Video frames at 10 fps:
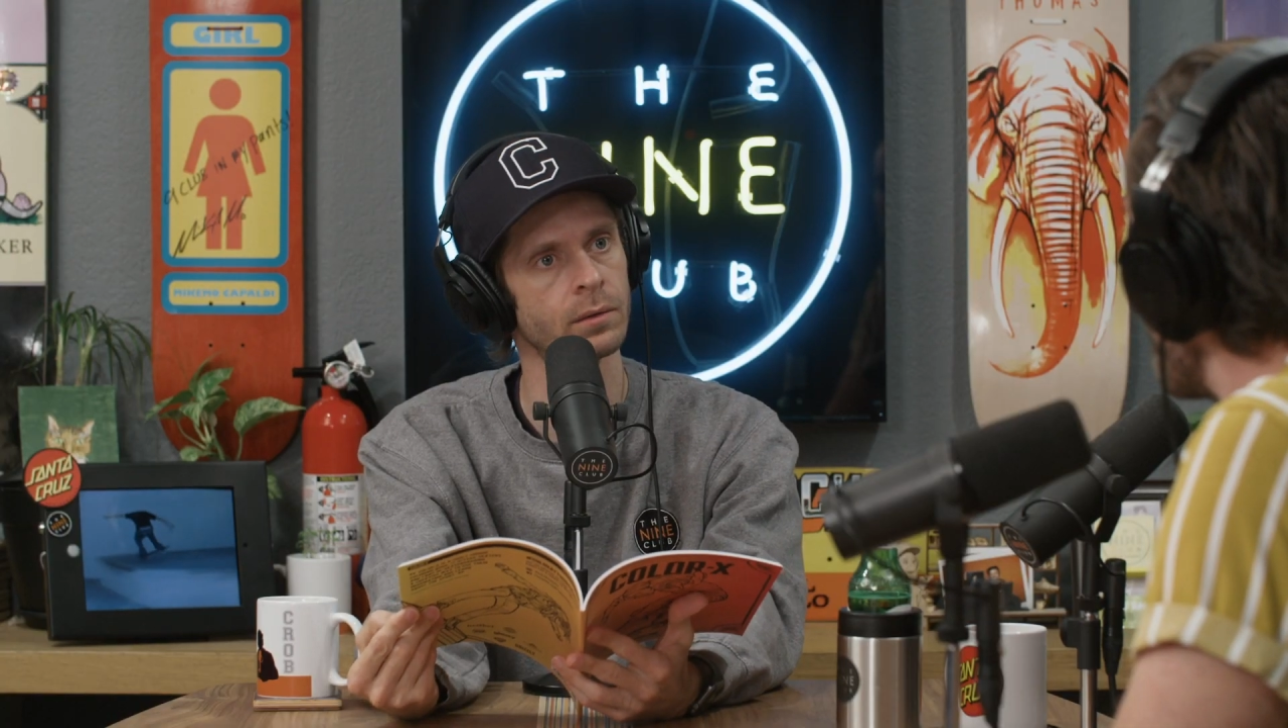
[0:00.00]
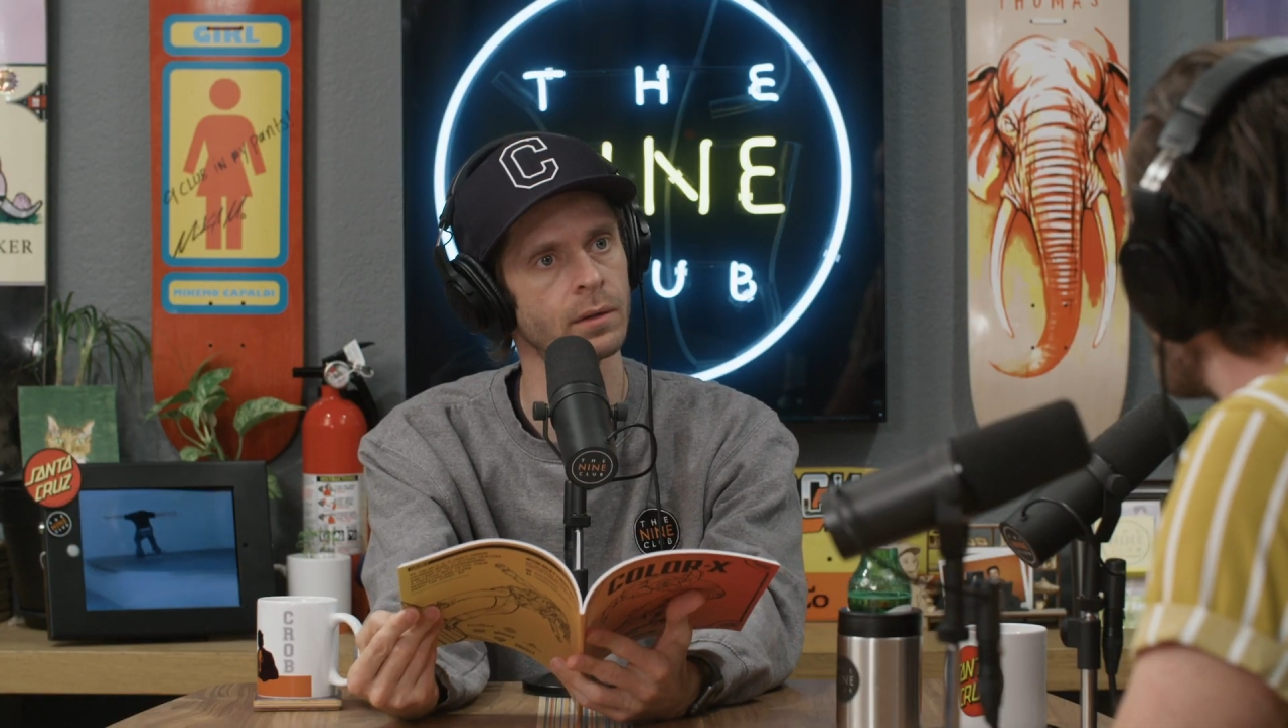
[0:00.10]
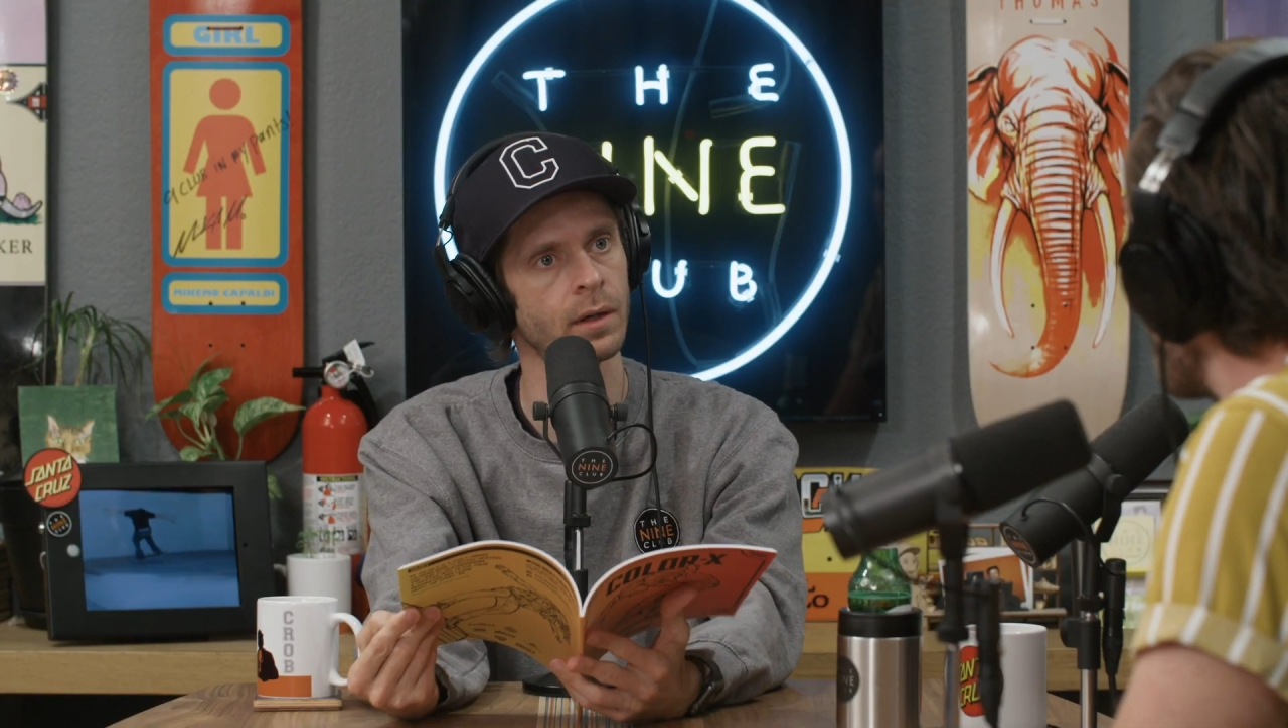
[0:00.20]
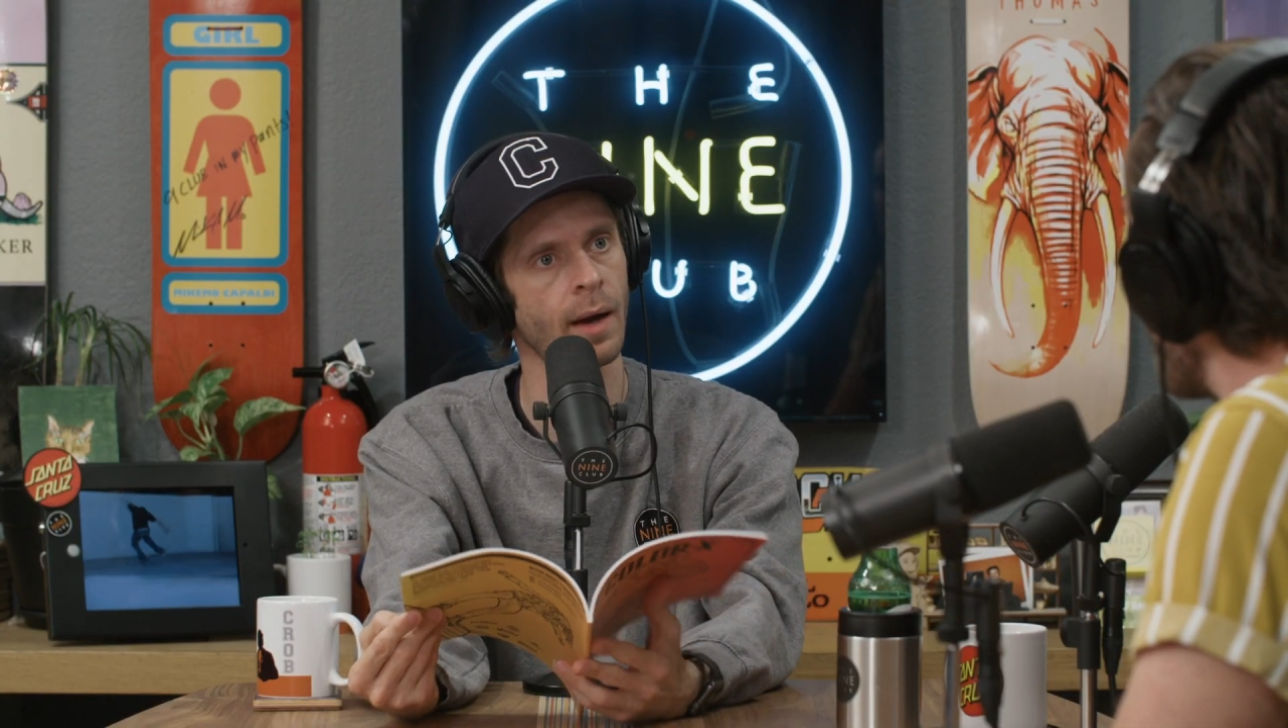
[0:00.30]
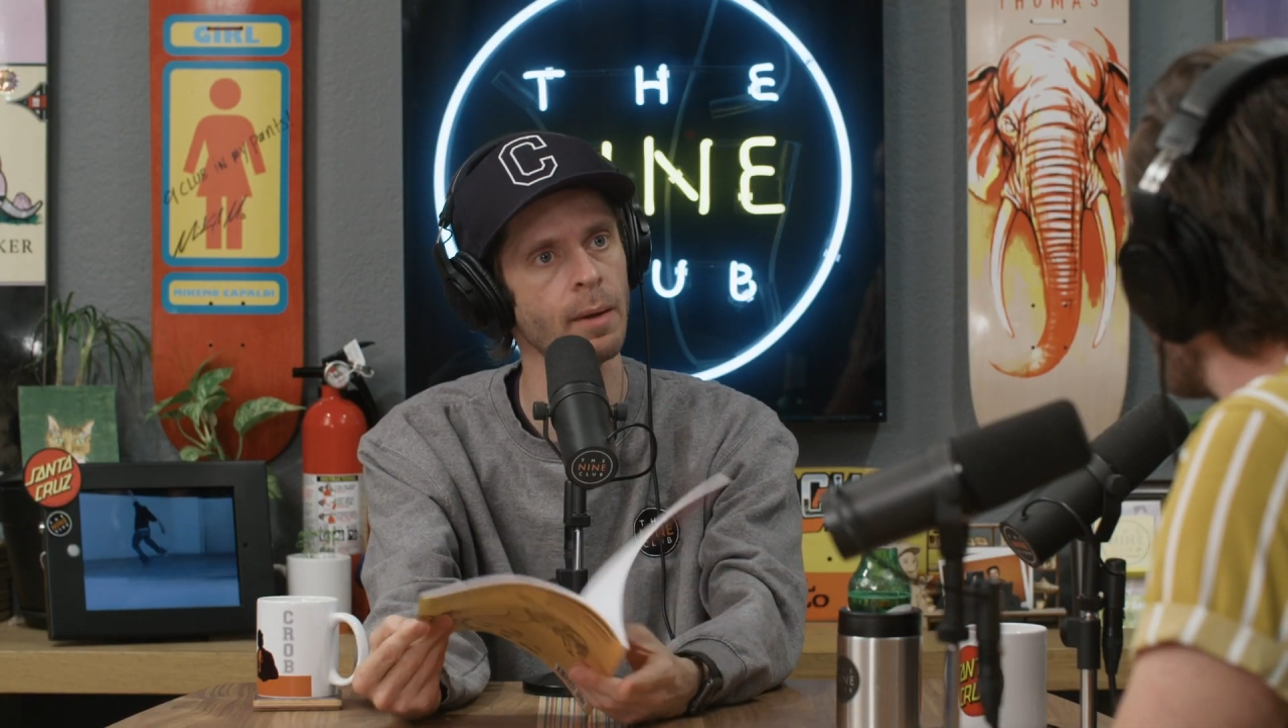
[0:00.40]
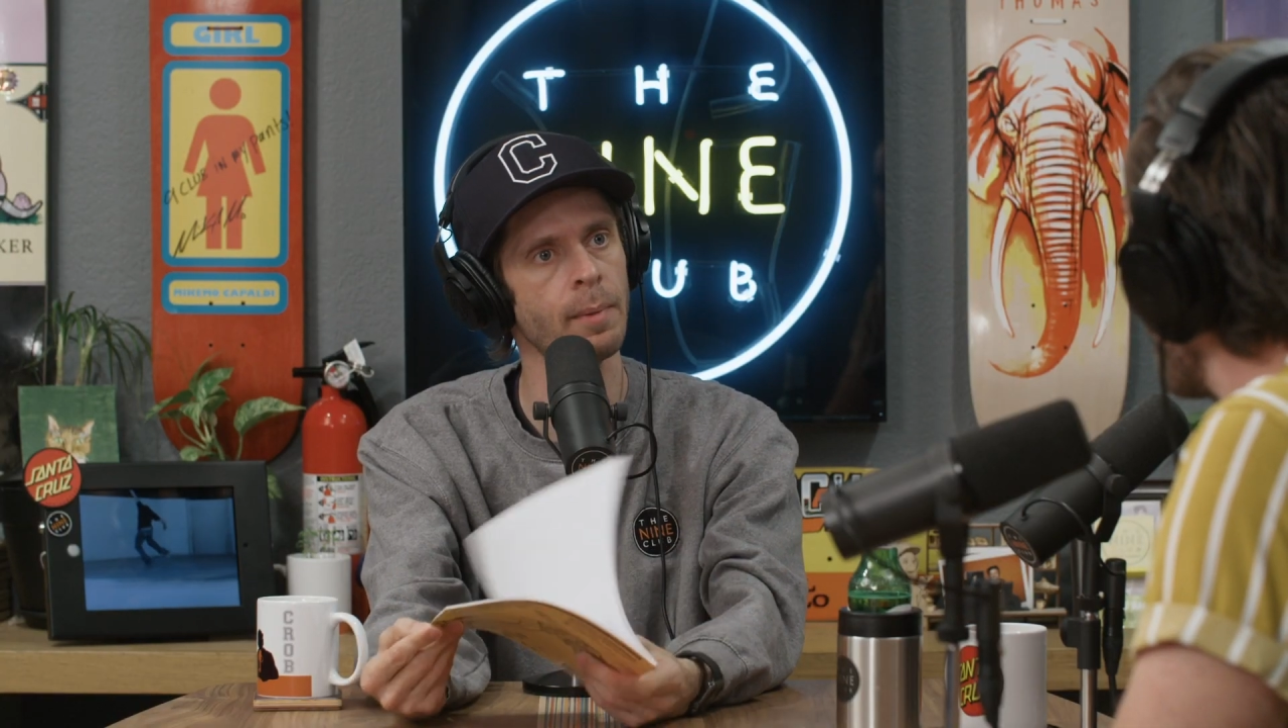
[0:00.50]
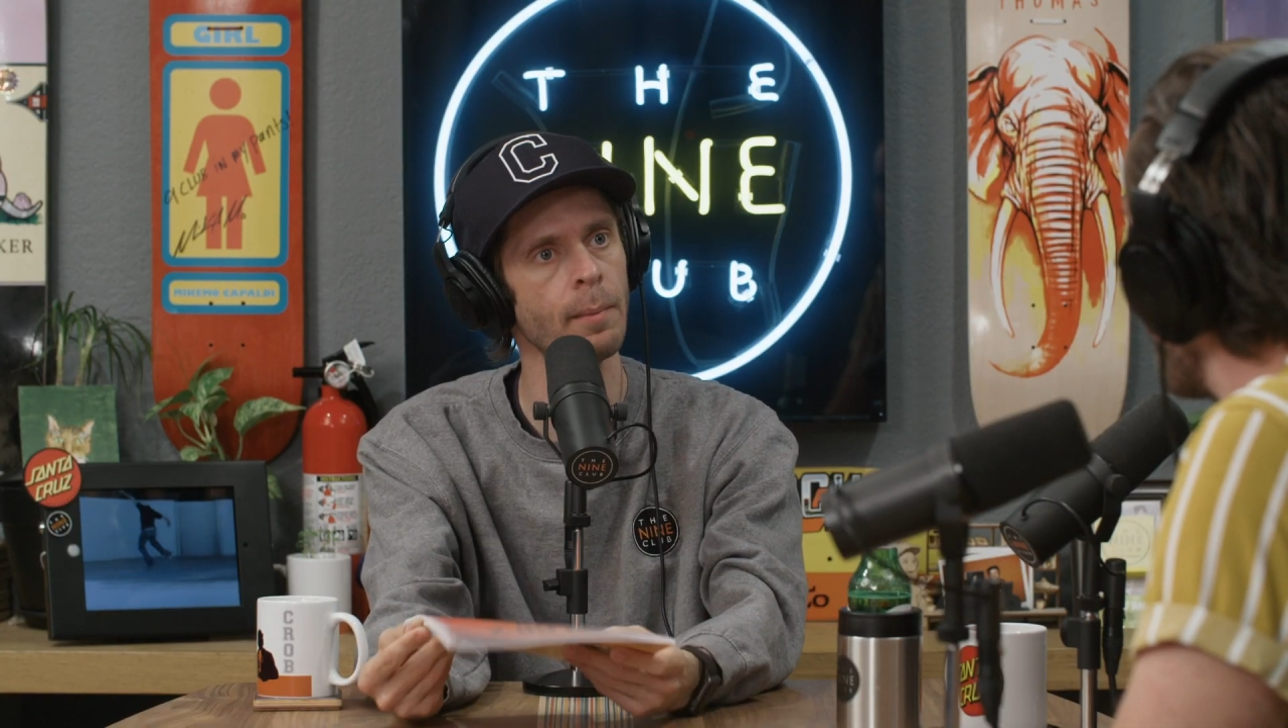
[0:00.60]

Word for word: That's a lot. I mean,